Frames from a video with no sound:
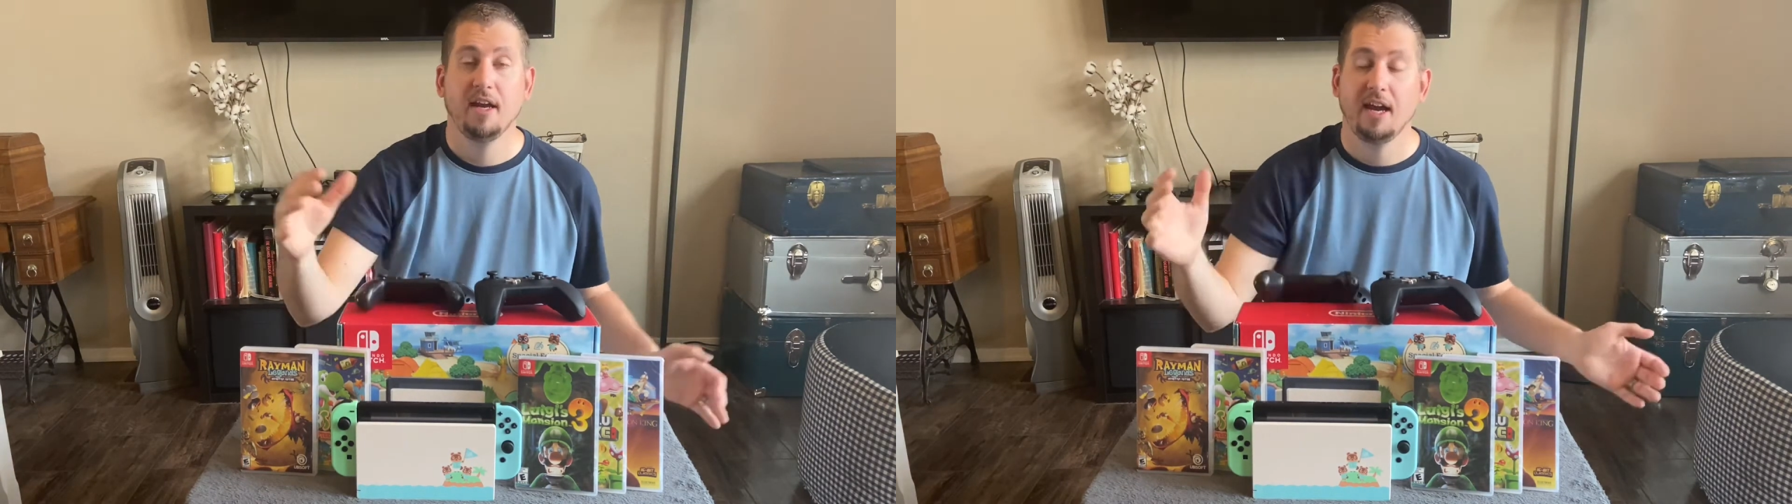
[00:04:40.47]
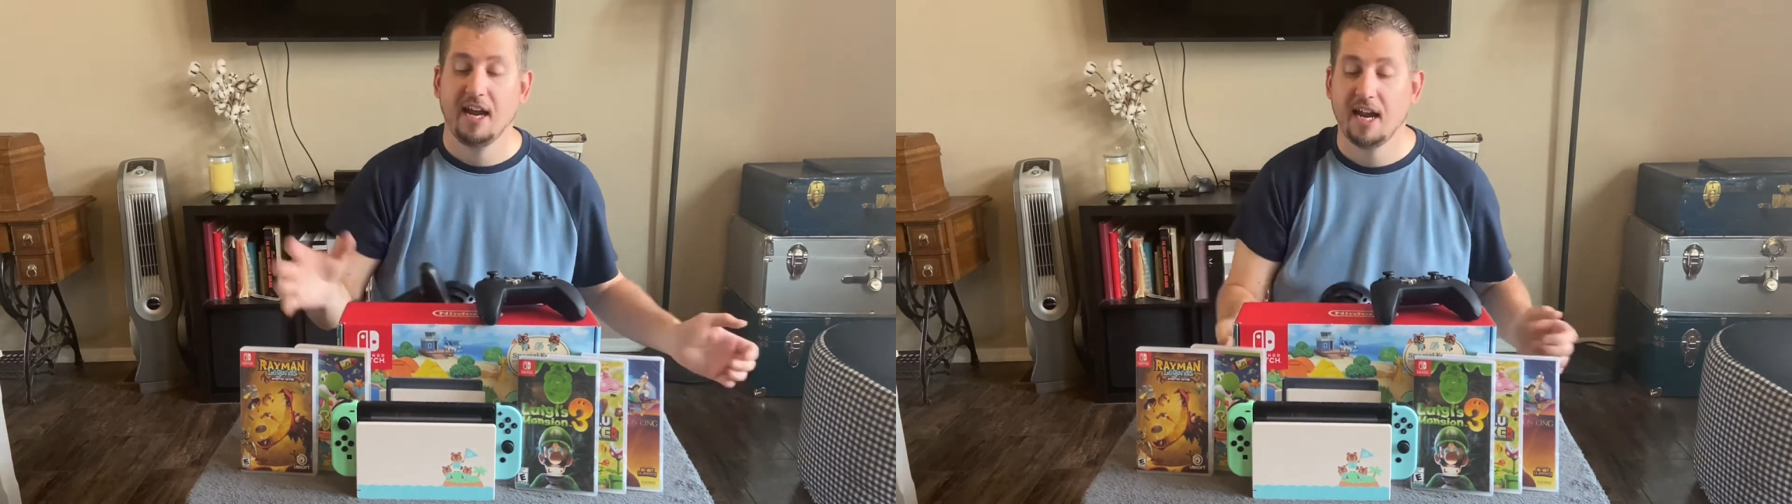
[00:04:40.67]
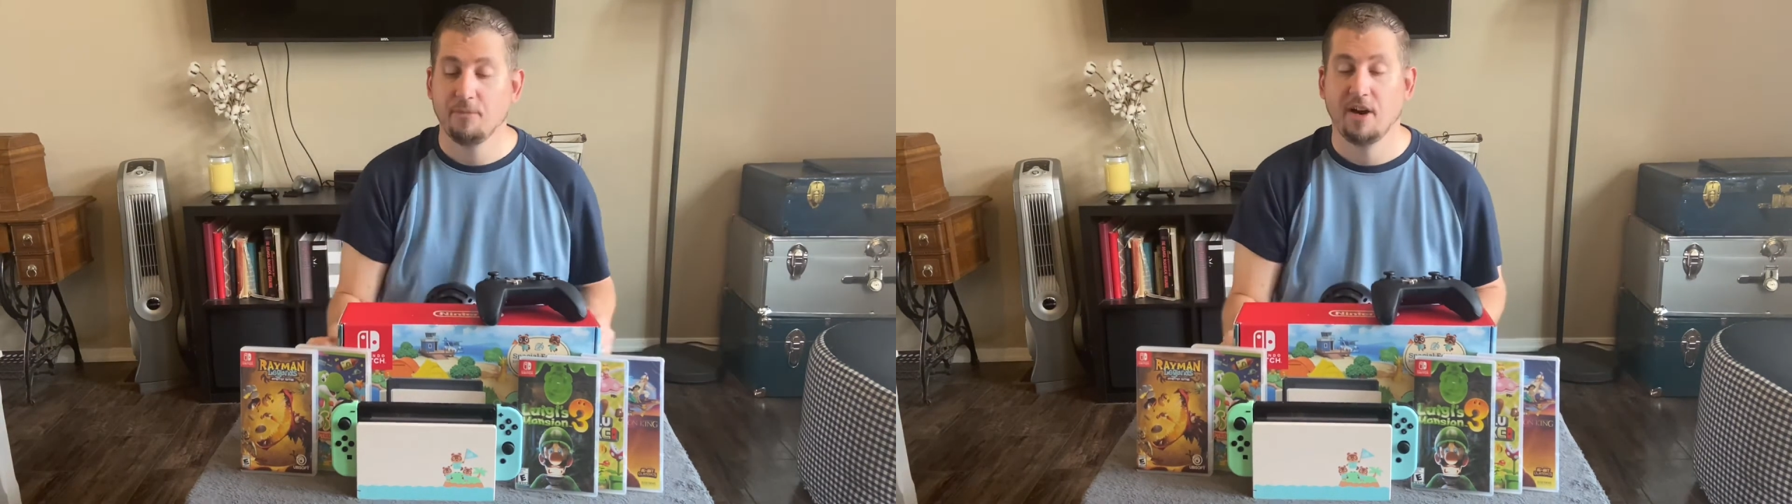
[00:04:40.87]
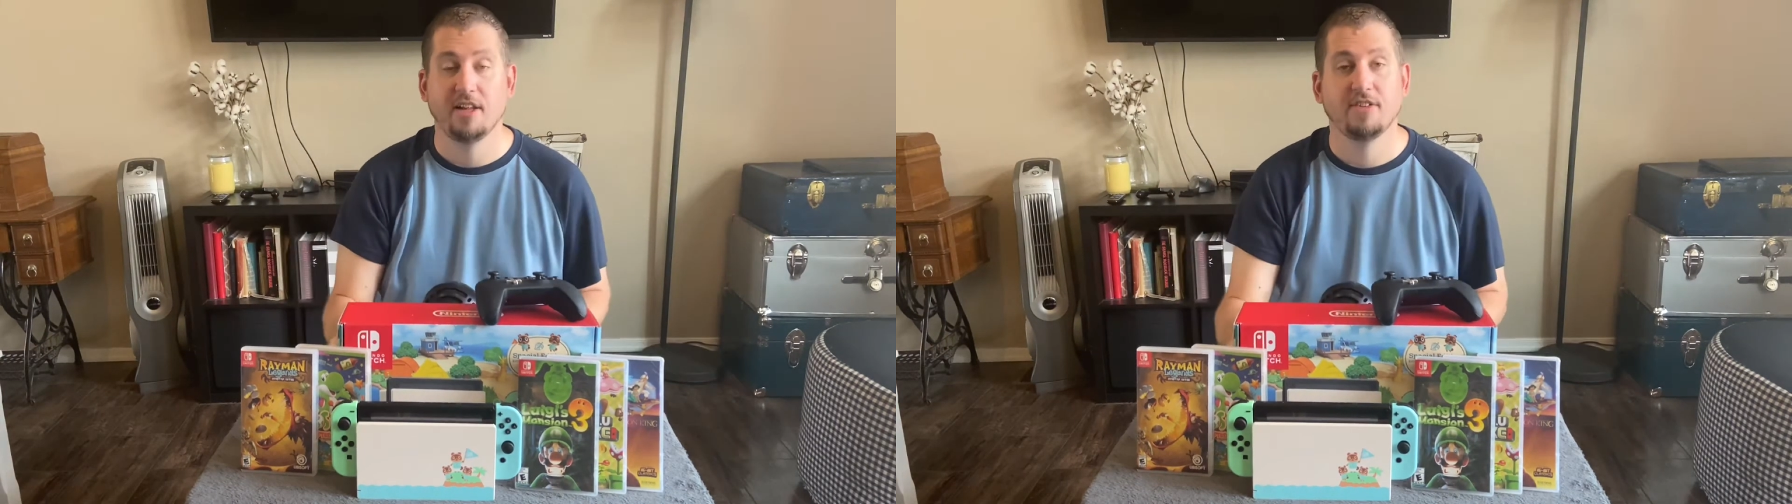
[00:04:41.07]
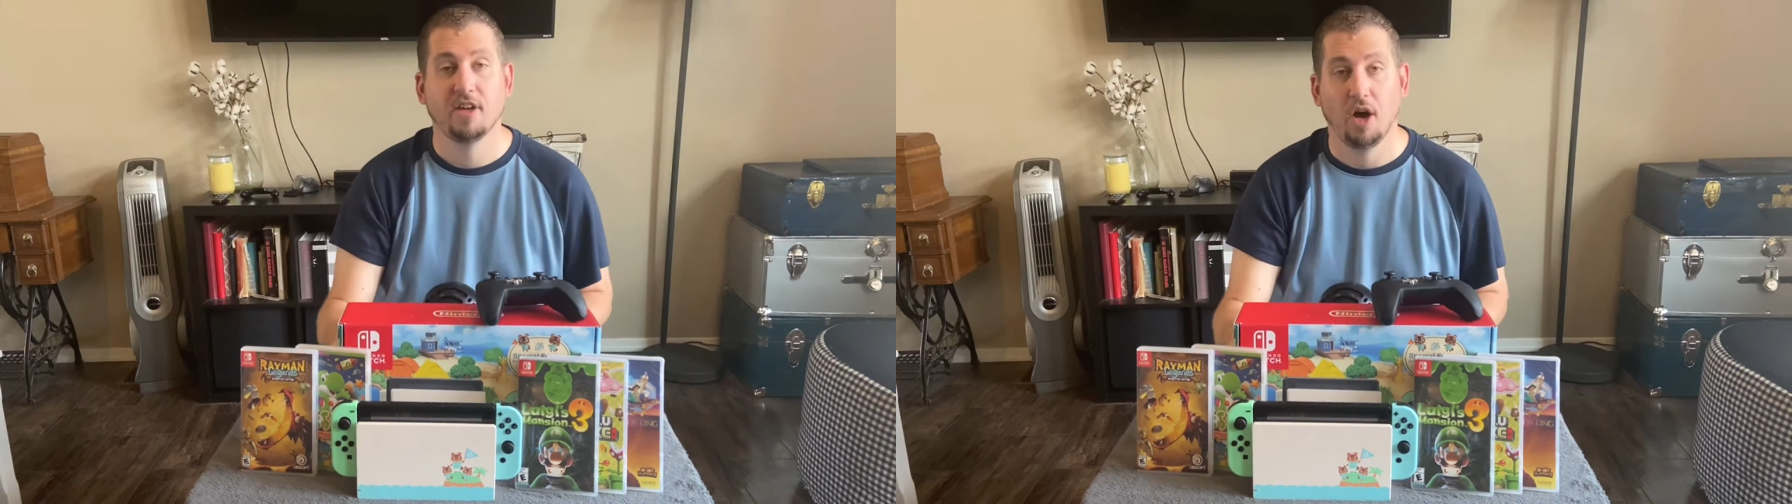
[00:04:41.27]
and I'm ready
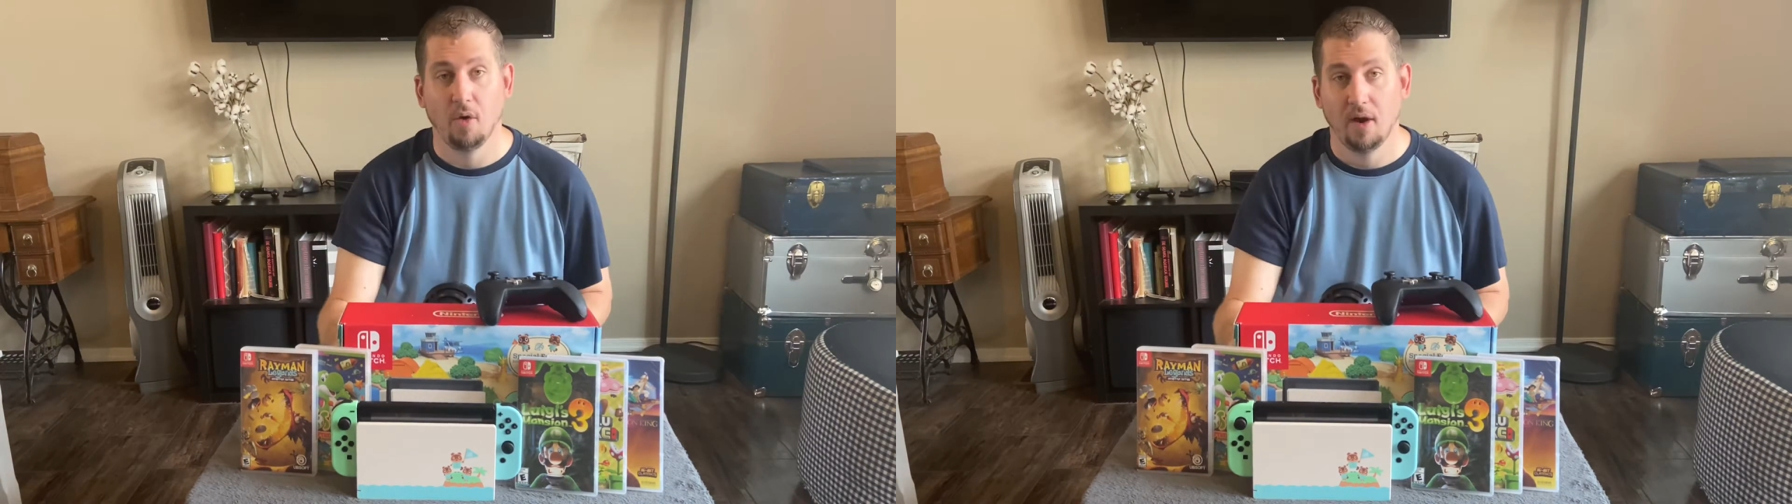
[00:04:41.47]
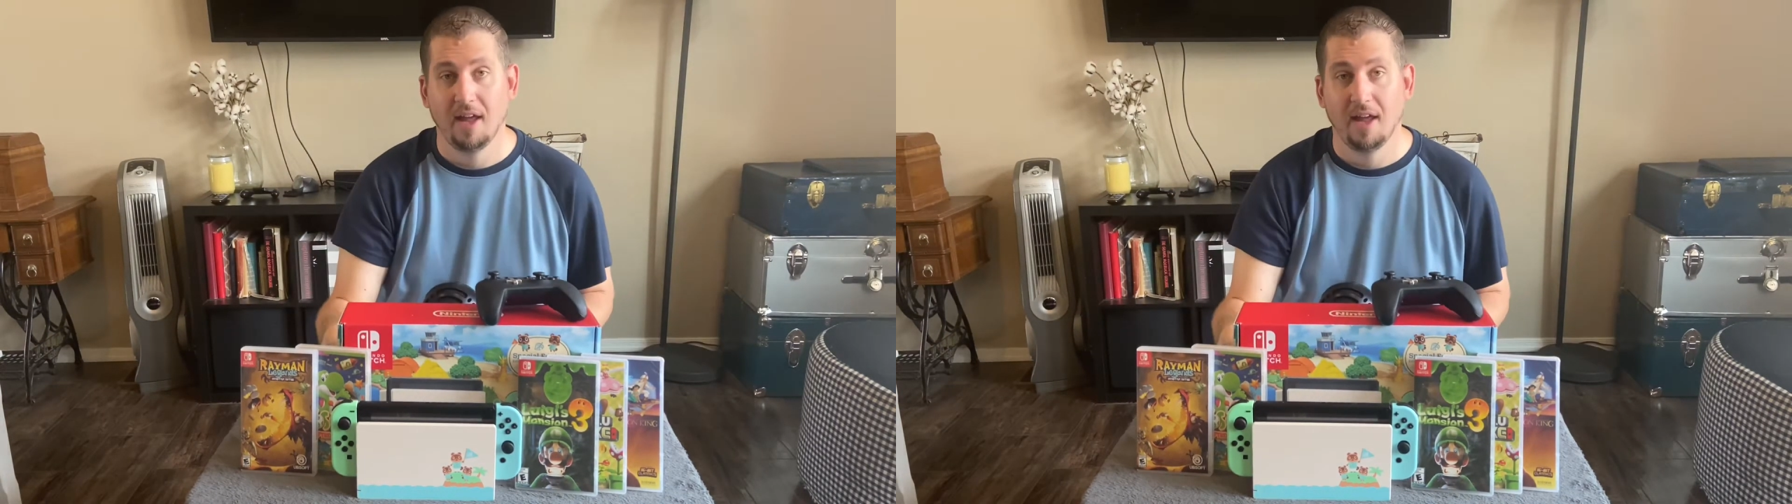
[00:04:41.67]
to go.